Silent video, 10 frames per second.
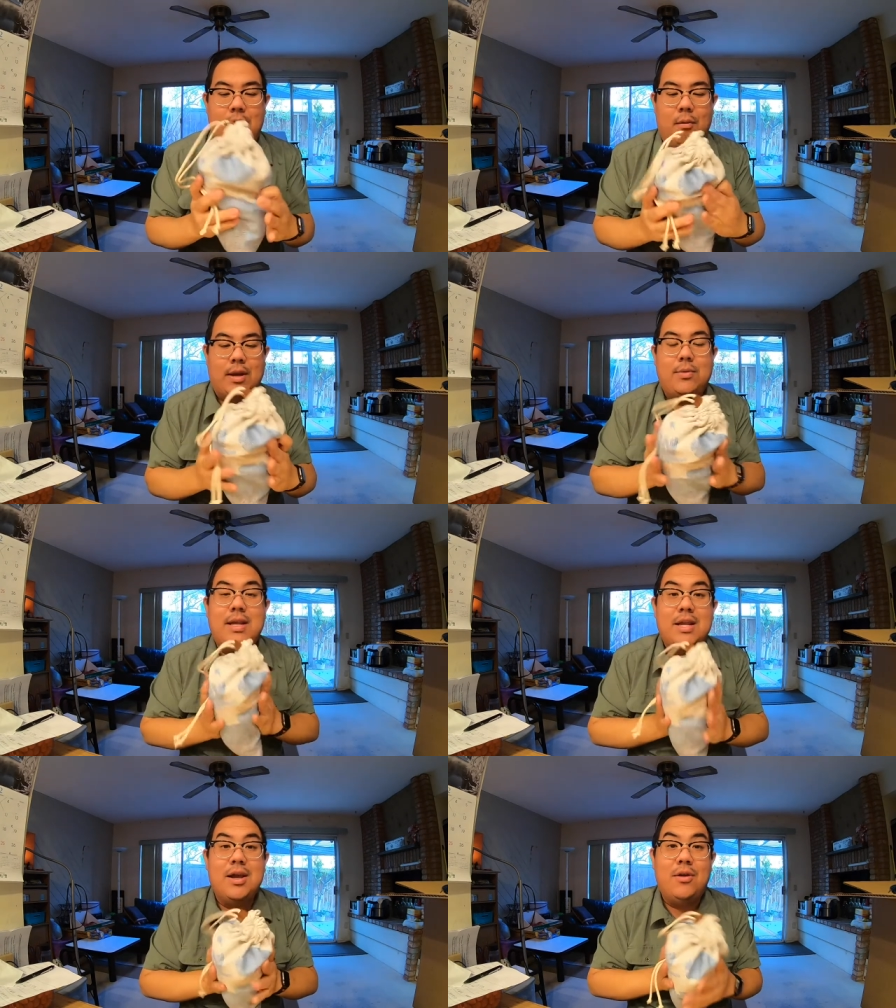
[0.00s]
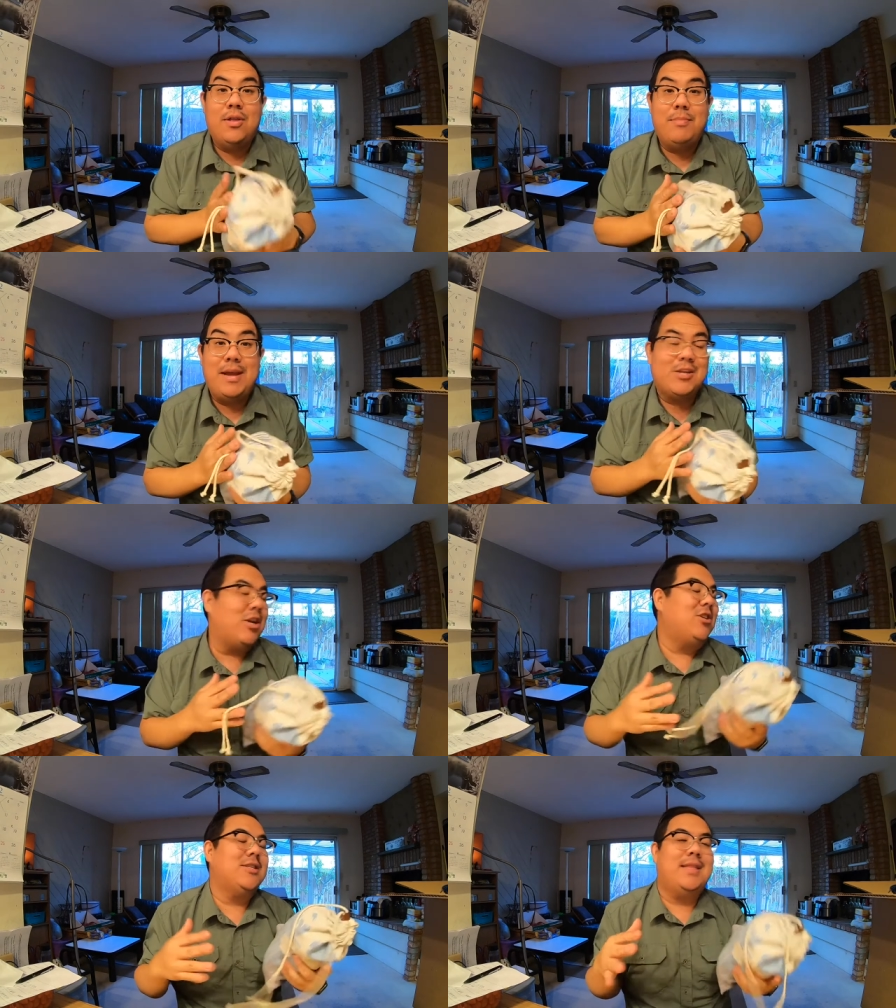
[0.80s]
When you need to go to the beach
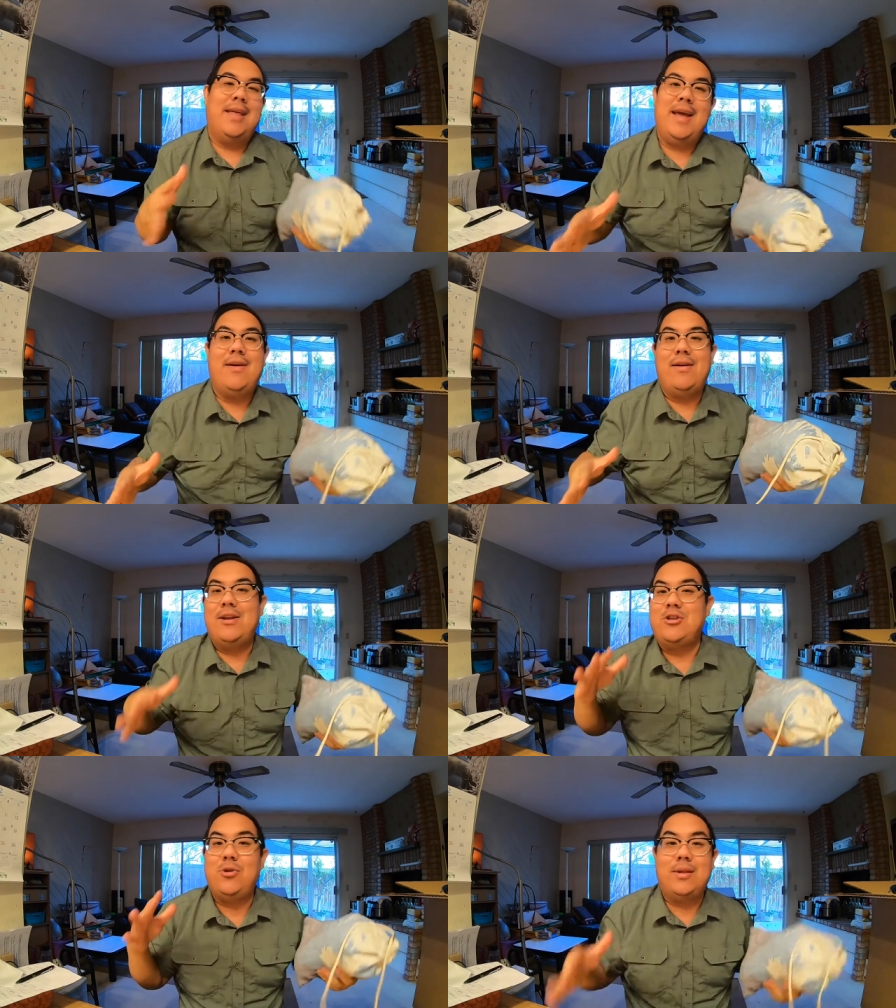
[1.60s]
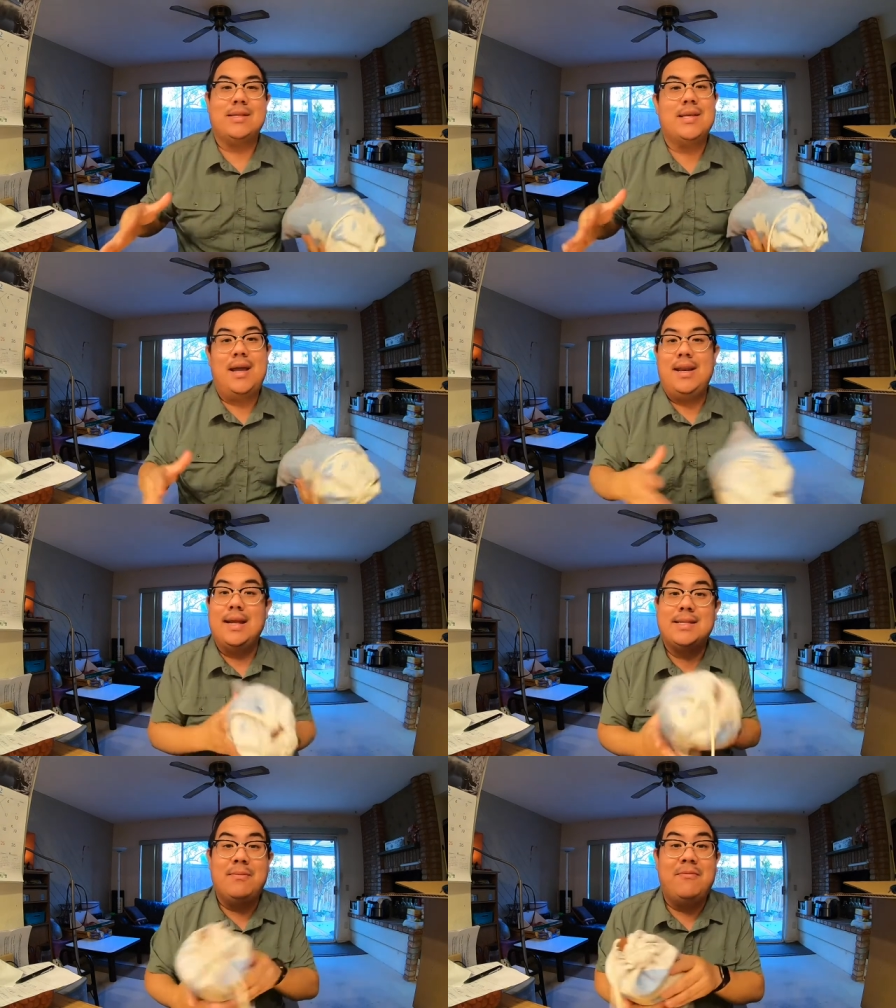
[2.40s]
and just lay out, enjoy the sun,
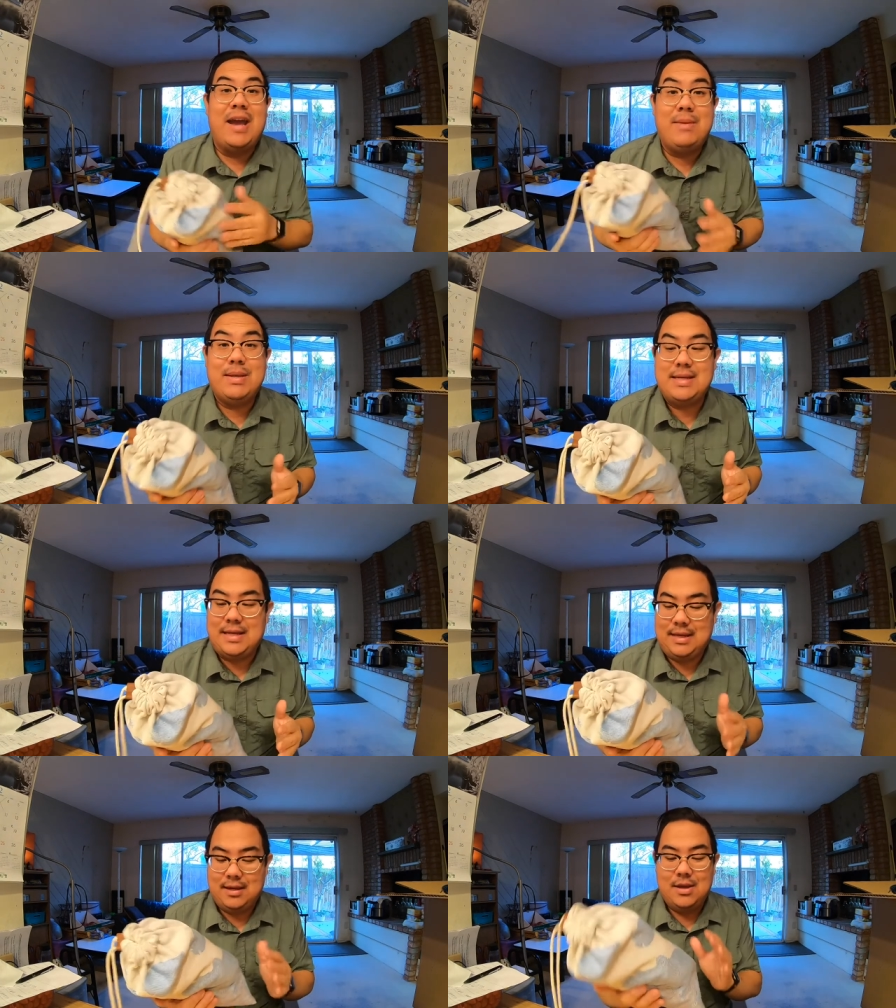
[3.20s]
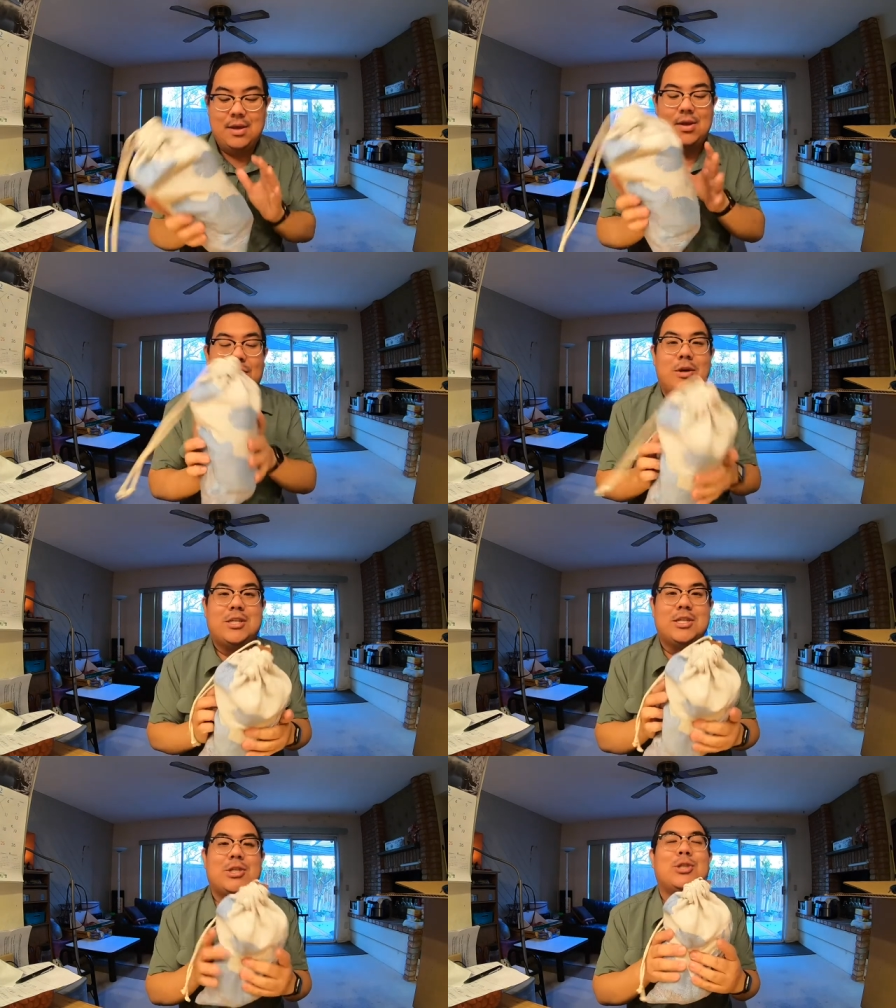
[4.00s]
get some vitamin D, which
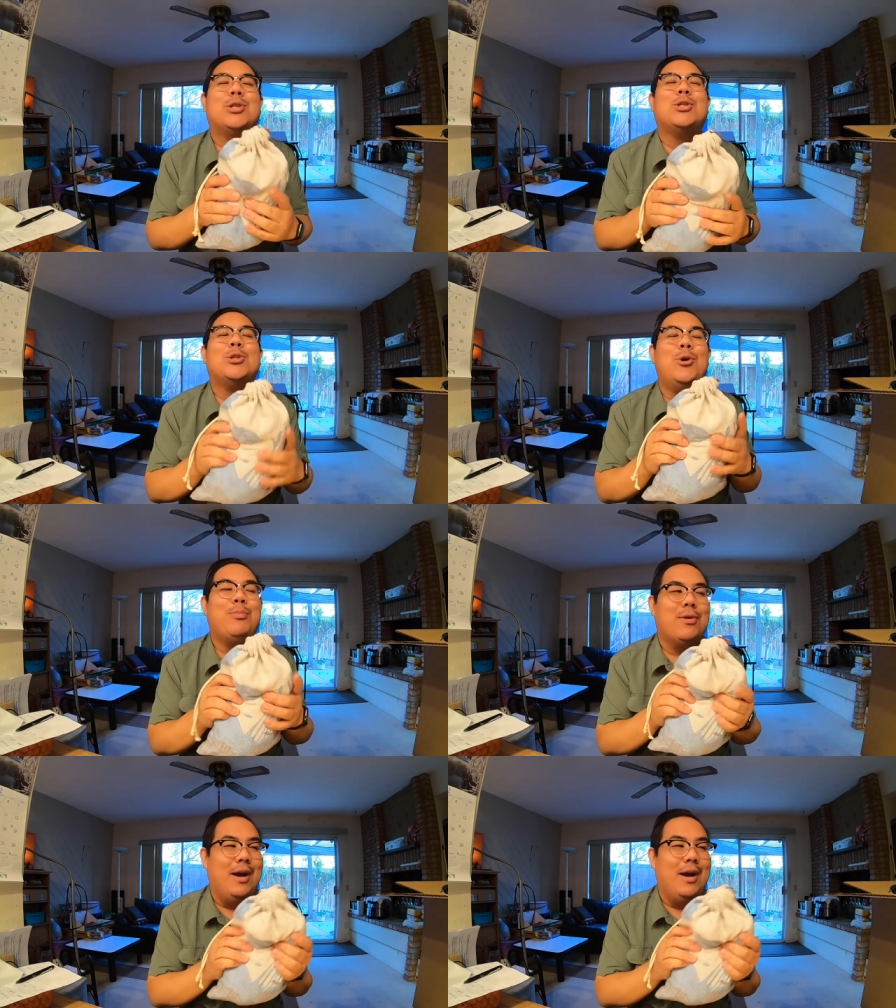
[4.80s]
is super